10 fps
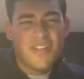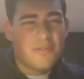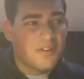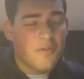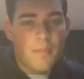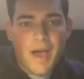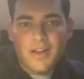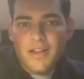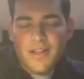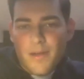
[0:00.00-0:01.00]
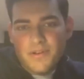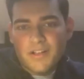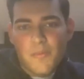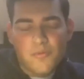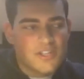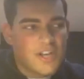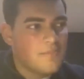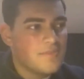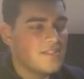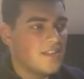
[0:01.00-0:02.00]
no clue about, like happened a couple of
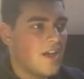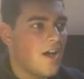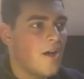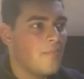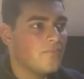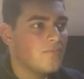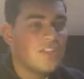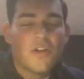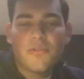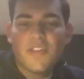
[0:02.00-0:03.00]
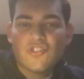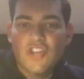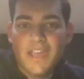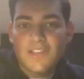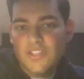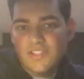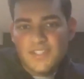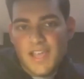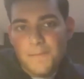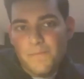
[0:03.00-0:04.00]
times. Things change. As I
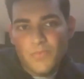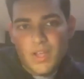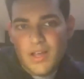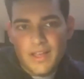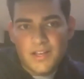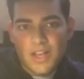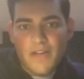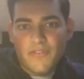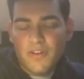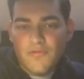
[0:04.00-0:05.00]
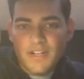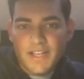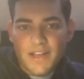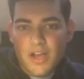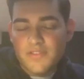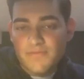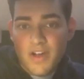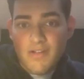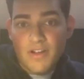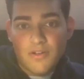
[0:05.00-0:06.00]
said, in life, I don't really get nervous. I'm
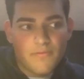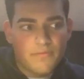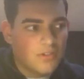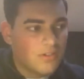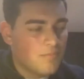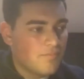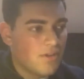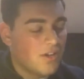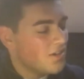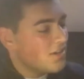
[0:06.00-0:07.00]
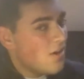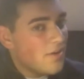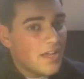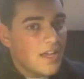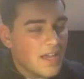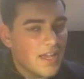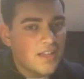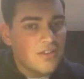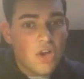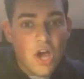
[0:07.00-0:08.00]
very, very confident. But you
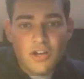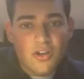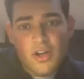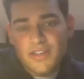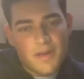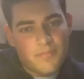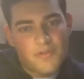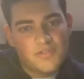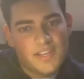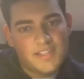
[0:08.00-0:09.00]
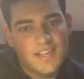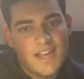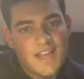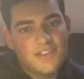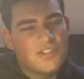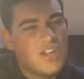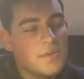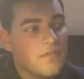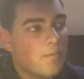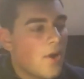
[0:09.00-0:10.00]
learn a lot in that process. So in
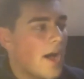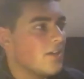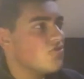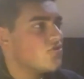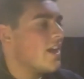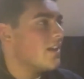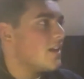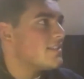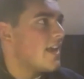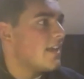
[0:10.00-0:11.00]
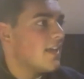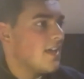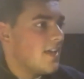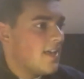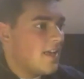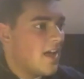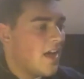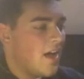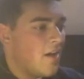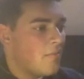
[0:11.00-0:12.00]
terms of applying, I'd say
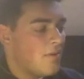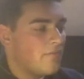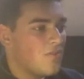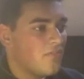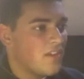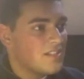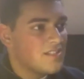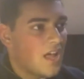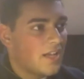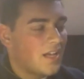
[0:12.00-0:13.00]
a few things. Like,